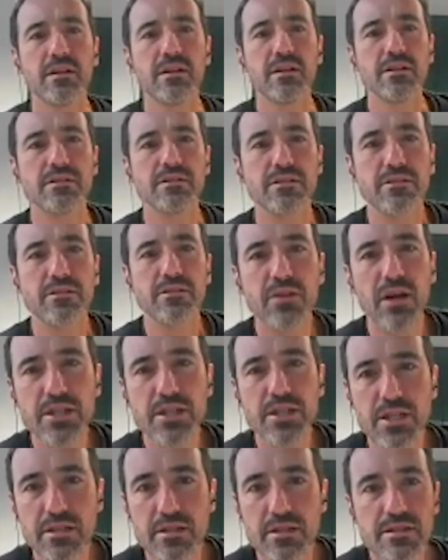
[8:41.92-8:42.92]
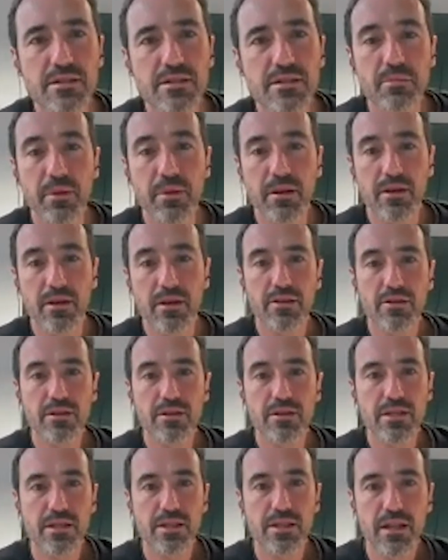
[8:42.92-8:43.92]
the adjacency operator
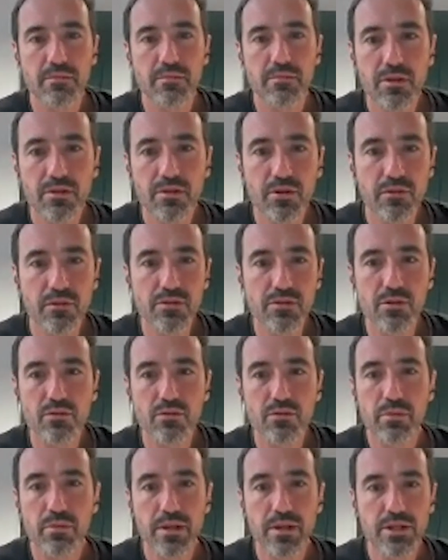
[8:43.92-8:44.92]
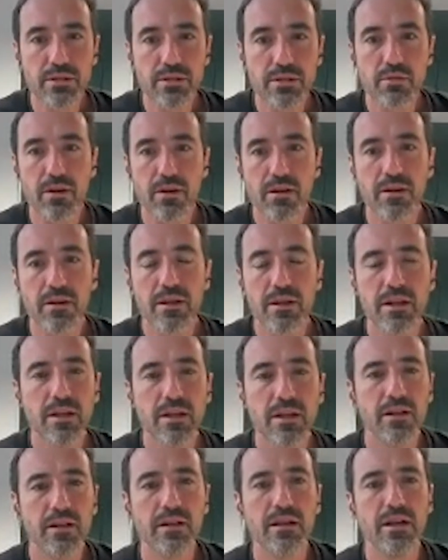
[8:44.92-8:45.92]
is an element of the group algebra,
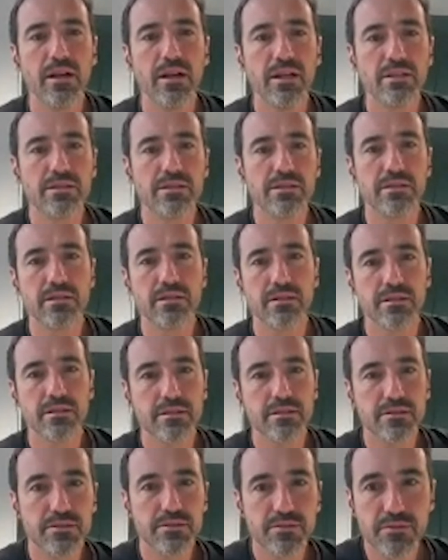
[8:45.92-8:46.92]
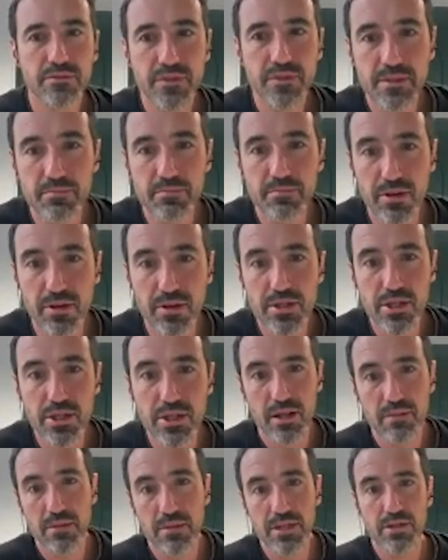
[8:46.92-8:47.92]
and these
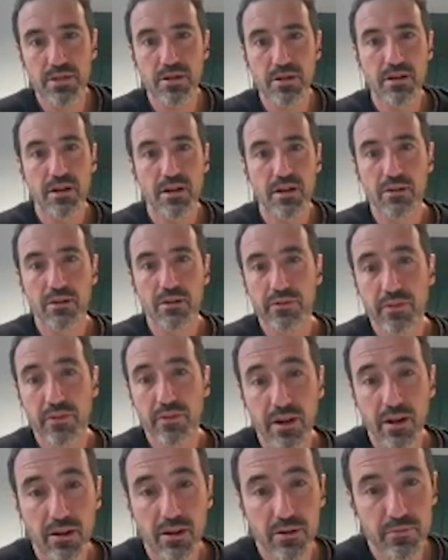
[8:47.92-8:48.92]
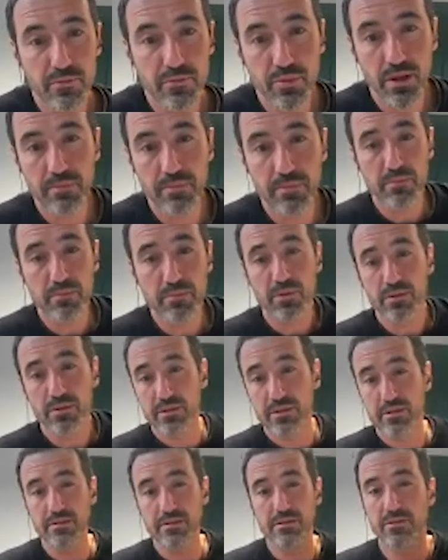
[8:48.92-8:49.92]
Plancherel measures are of prime
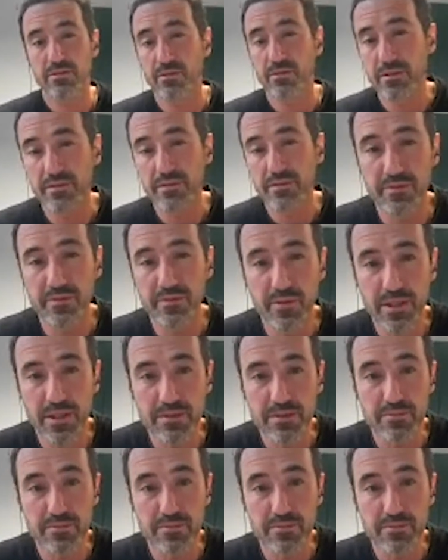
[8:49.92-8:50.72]
importance for